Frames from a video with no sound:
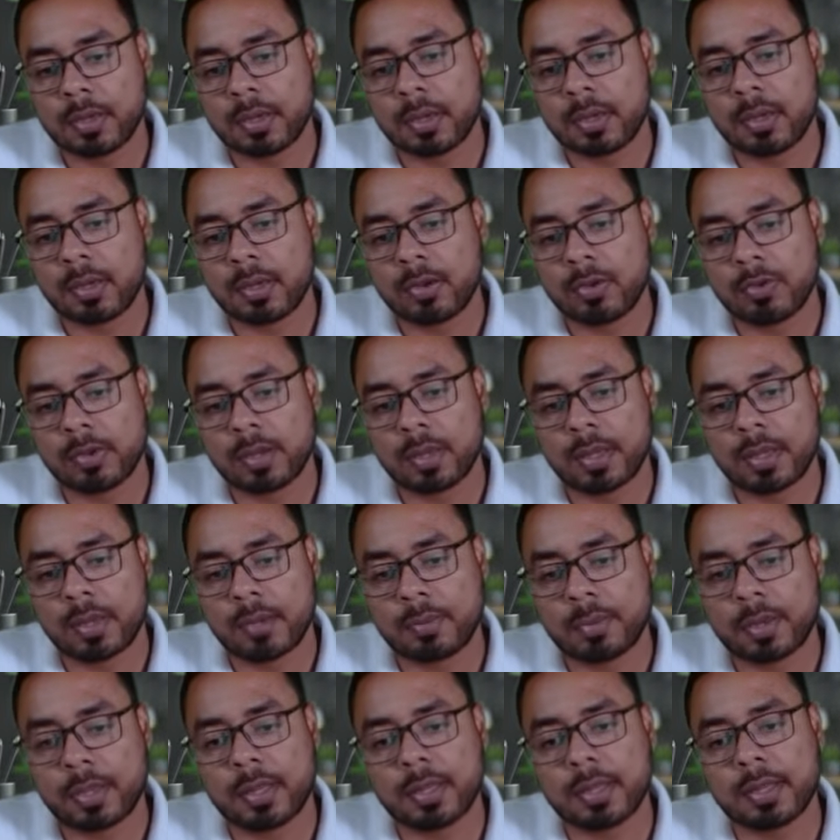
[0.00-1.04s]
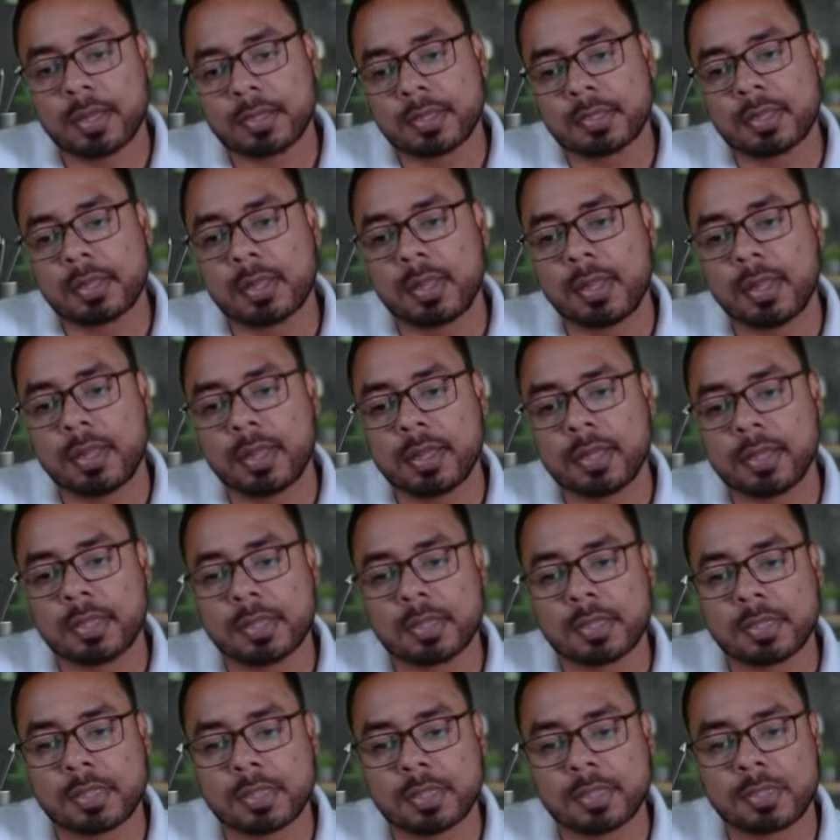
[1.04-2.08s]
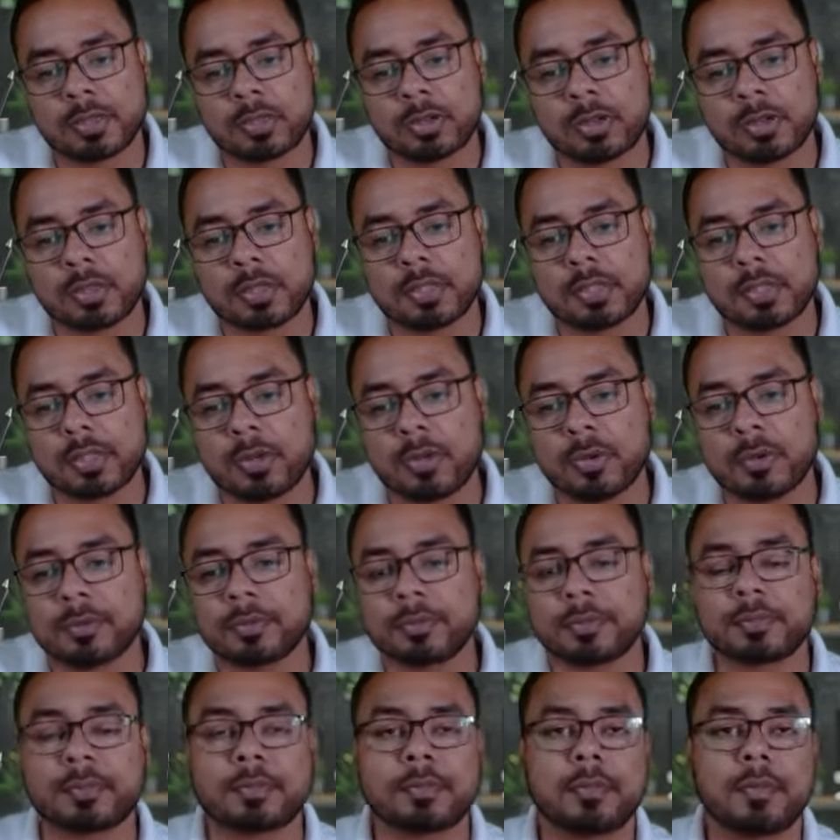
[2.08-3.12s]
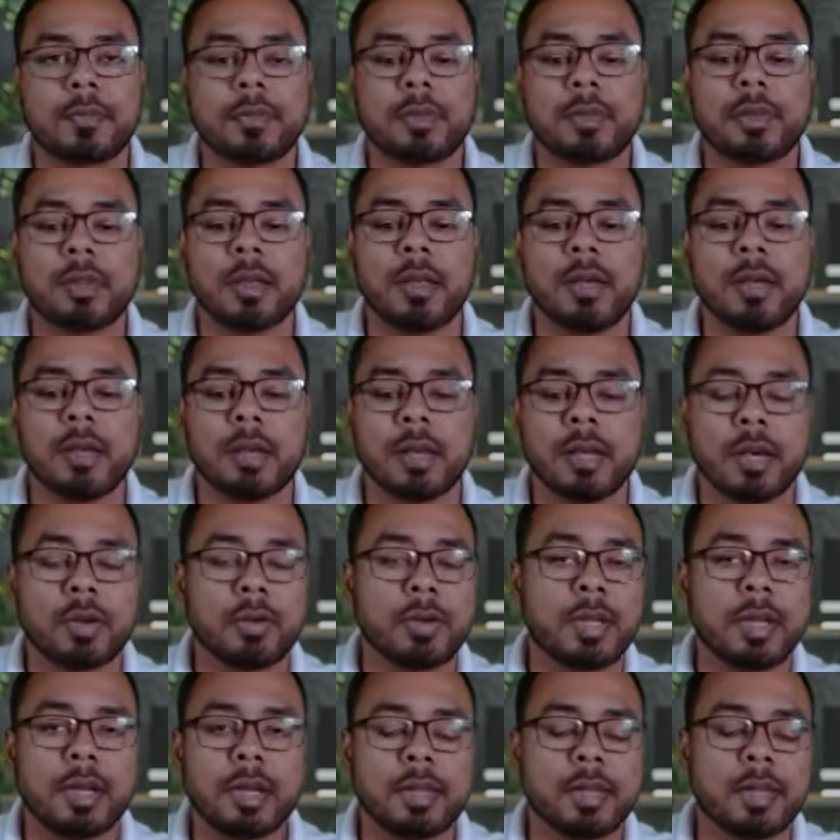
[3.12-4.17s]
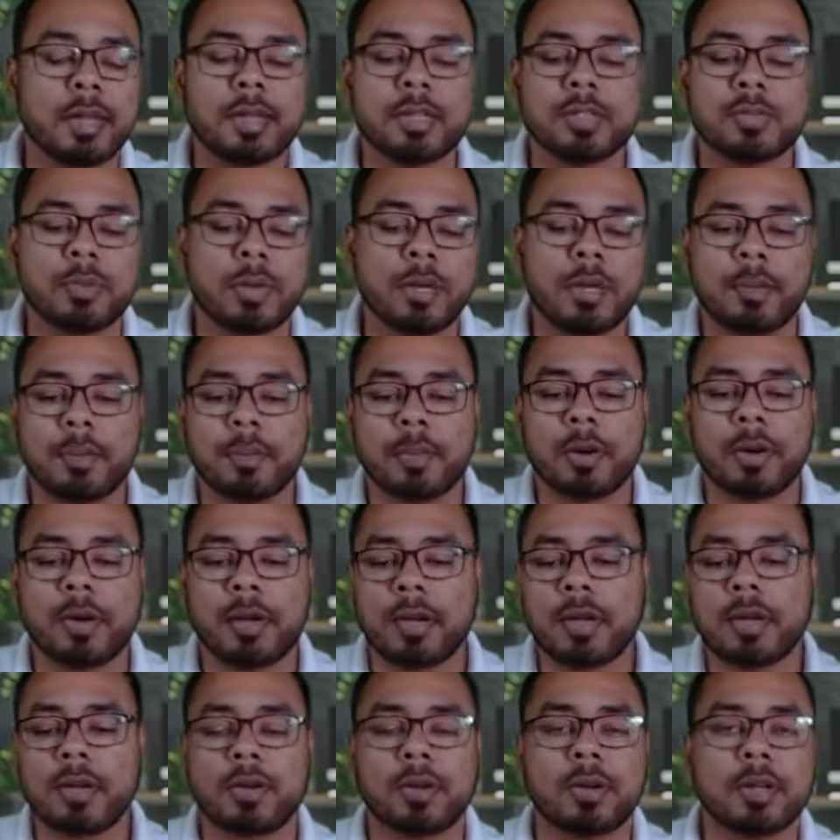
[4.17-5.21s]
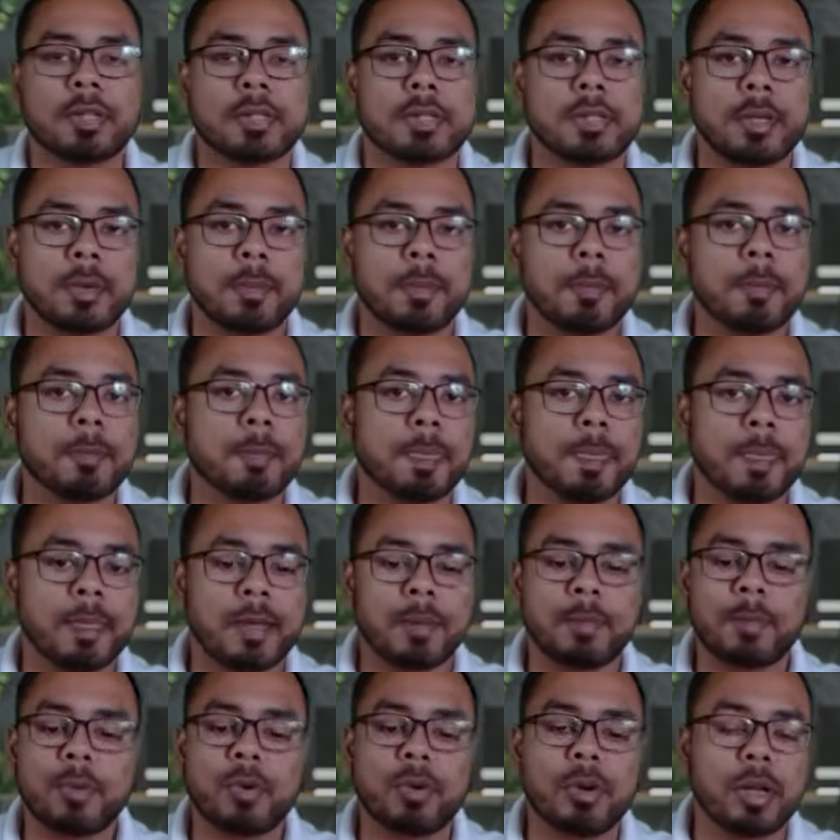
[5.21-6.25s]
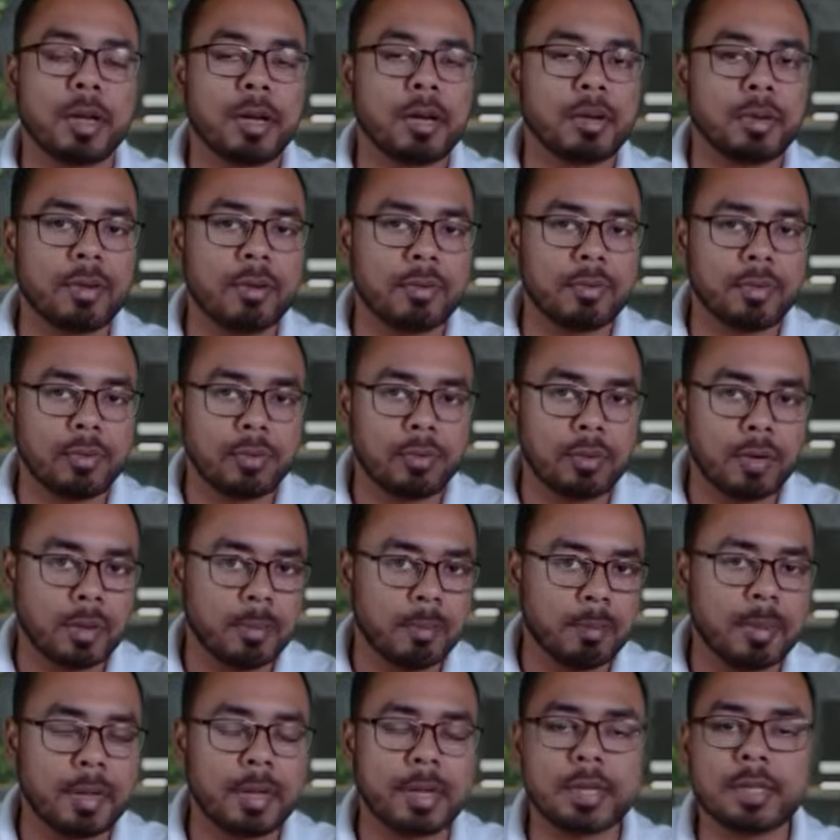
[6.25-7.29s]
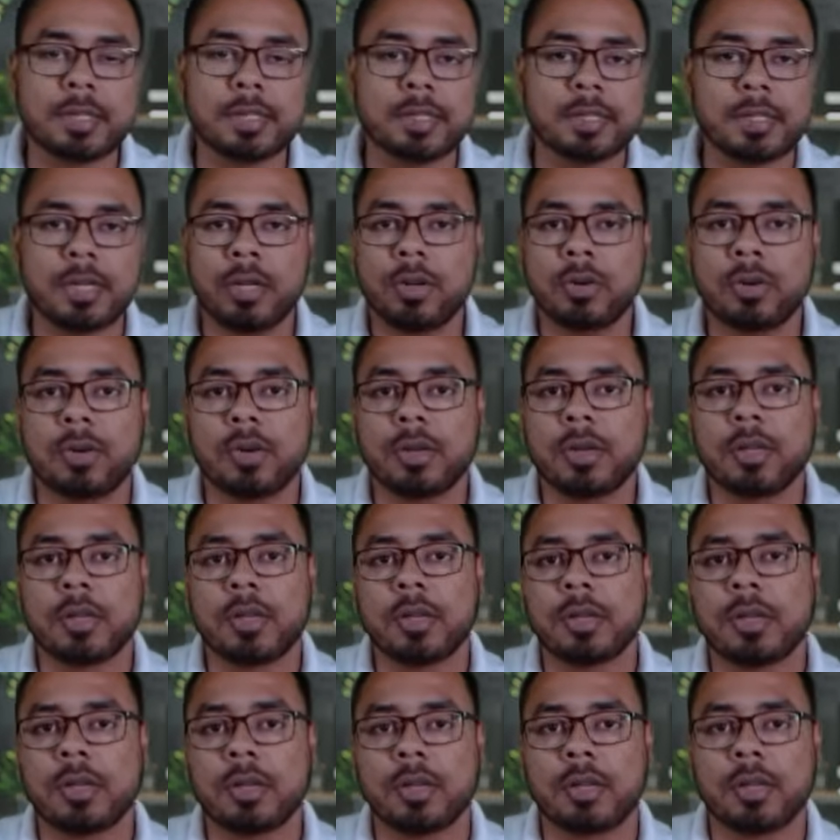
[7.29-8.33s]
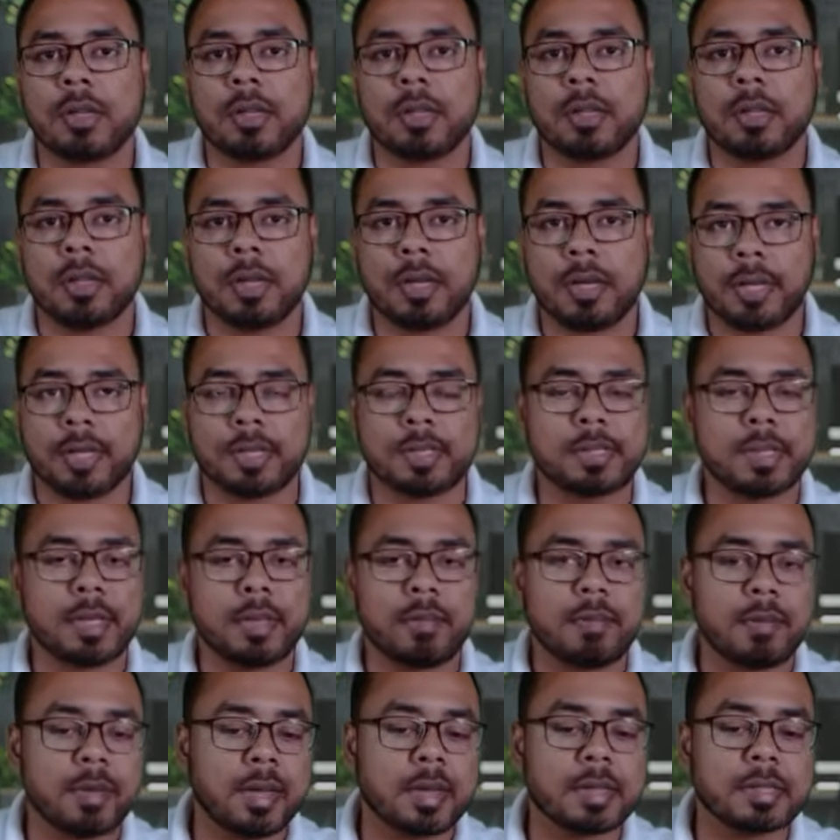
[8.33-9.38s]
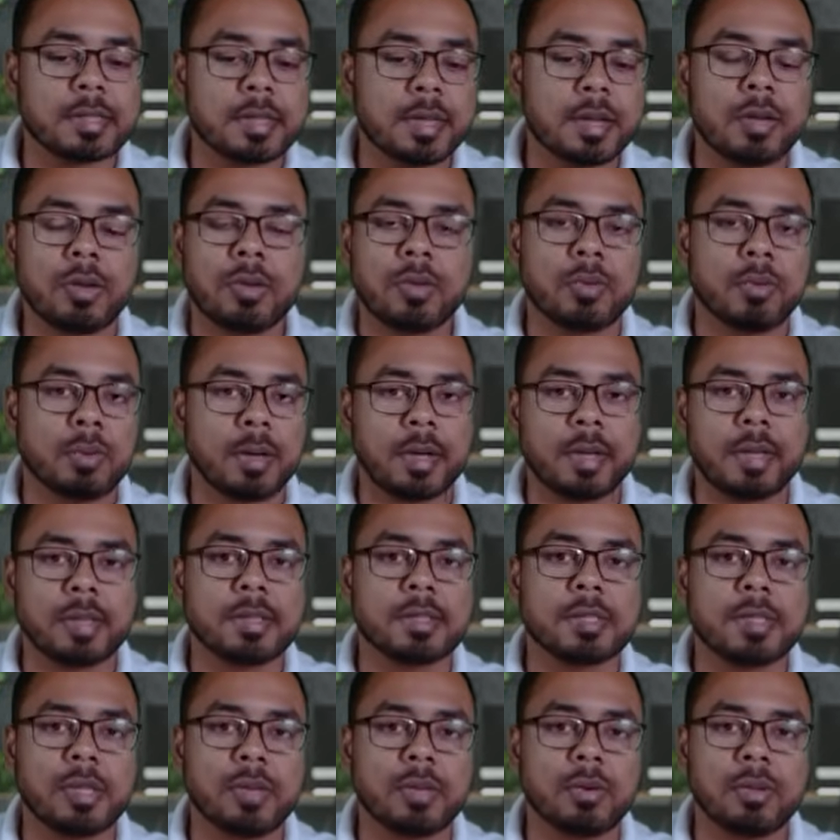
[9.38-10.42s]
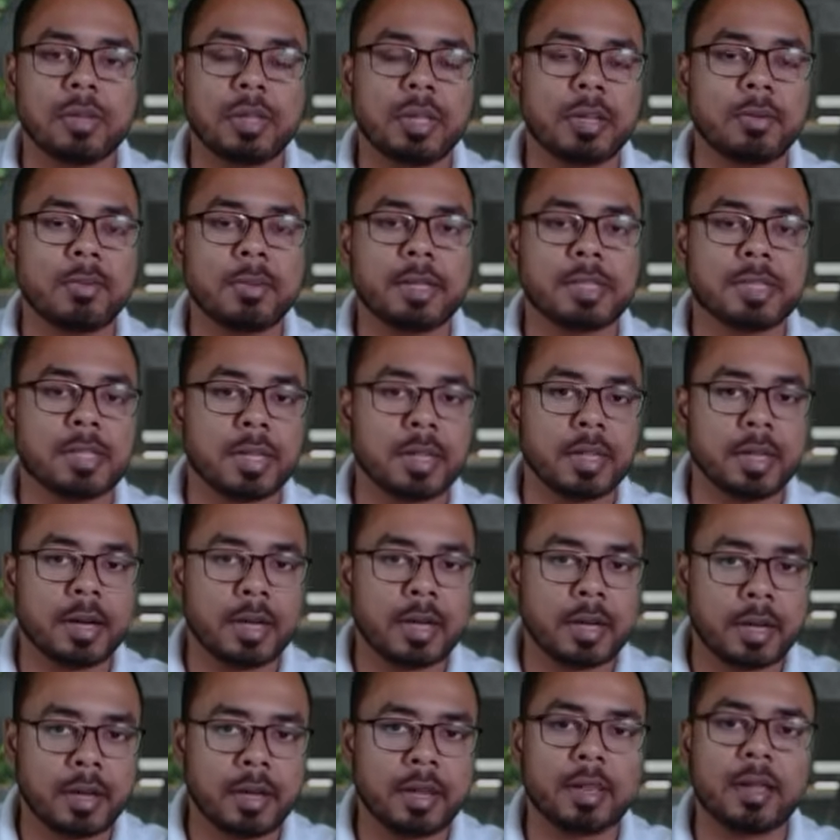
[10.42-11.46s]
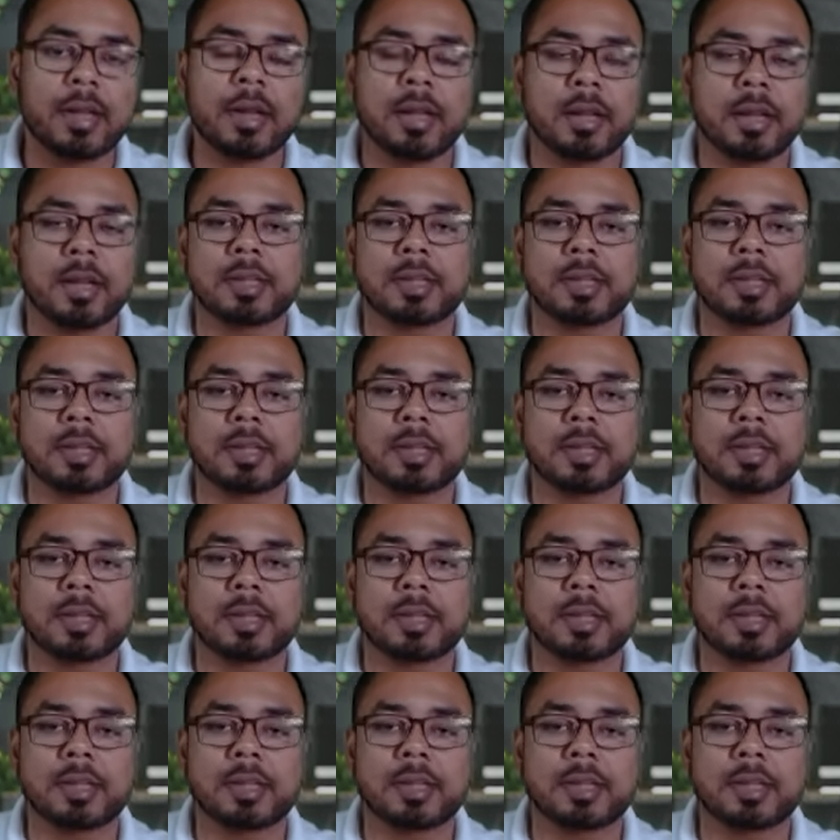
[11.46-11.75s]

into n minus 3, and this is non-zero. Now here there is one important concept. The product of two number is 0. Let us say if x into y is 0, then we say that either